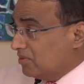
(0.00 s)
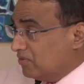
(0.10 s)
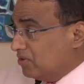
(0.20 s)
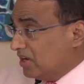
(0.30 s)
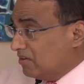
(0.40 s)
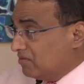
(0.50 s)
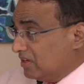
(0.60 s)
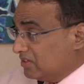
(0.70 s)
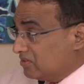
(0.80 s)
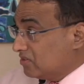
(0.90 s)
If you have
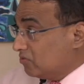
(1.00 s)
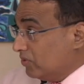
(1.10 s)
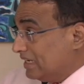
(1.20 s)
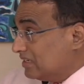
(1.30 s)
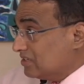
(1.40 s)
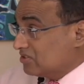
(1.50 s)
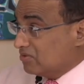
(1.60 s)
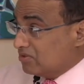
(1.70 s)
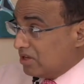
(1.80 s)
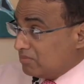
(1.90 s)
like weakness
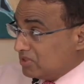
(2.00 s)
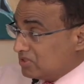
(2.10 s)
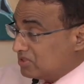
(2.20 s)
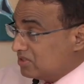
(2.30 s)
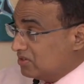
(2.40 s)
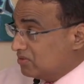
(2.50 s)
or numbness,